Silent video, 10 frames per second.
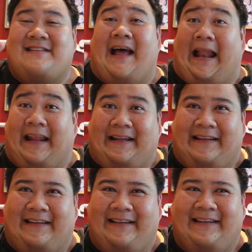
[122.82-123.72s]

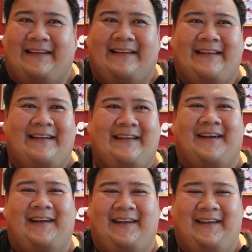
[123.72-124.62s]
salad.
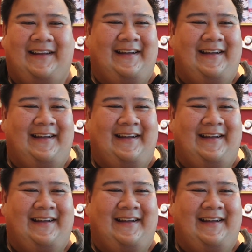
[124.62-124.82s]
Okay,